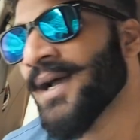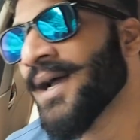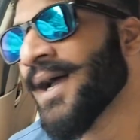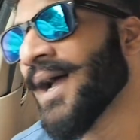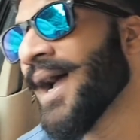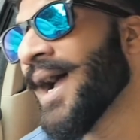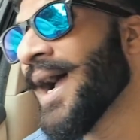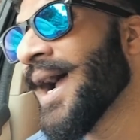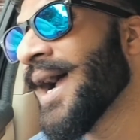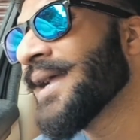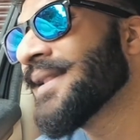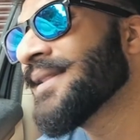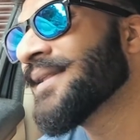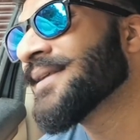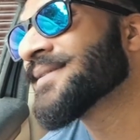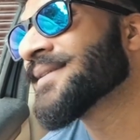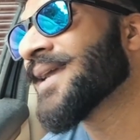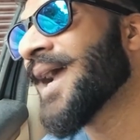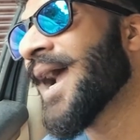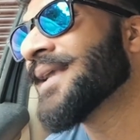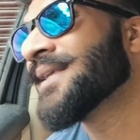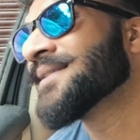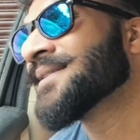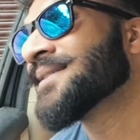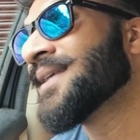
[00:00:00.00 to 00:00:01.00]
And the
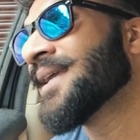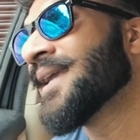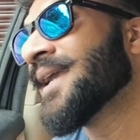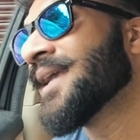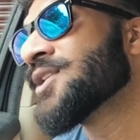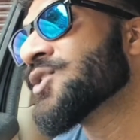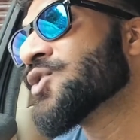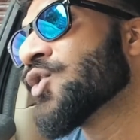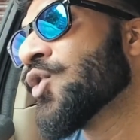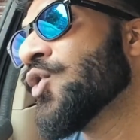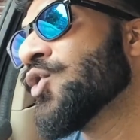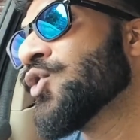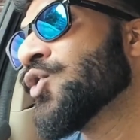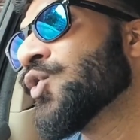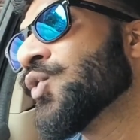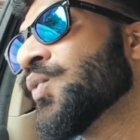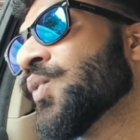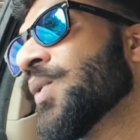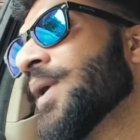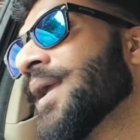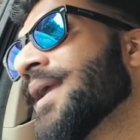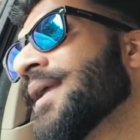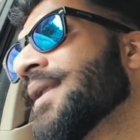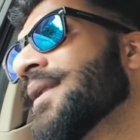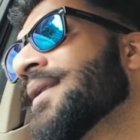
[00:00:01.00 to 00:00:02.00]
sky is saying it's going to
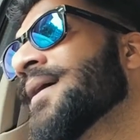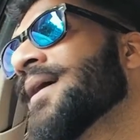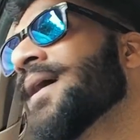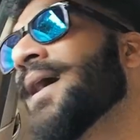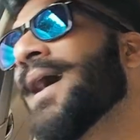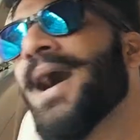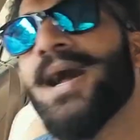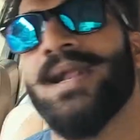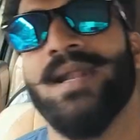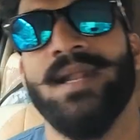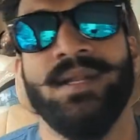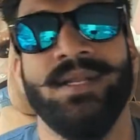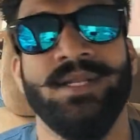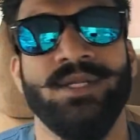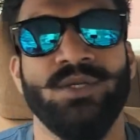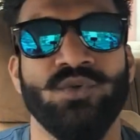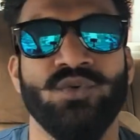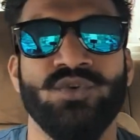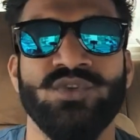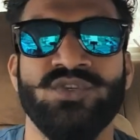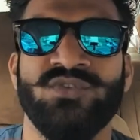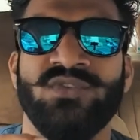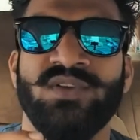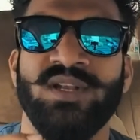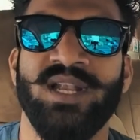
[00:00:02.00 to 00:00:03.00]
rain, and I need to
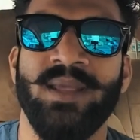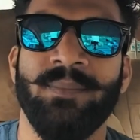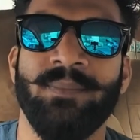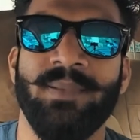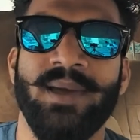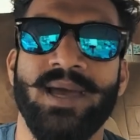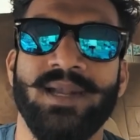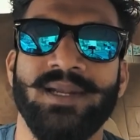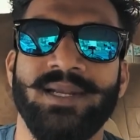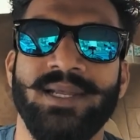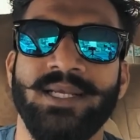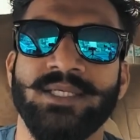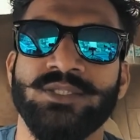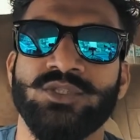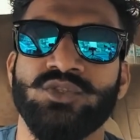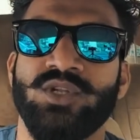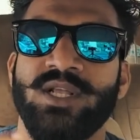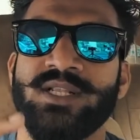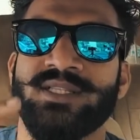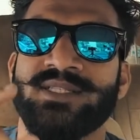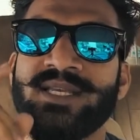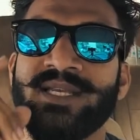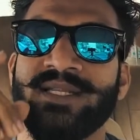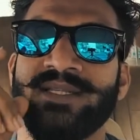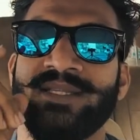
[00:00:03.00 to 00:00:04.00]
reach Ville Parle, so
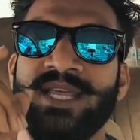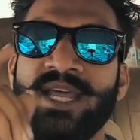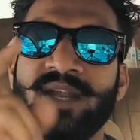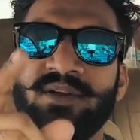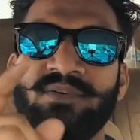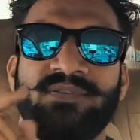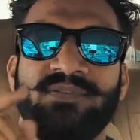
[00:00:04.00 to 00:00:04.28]
let's get there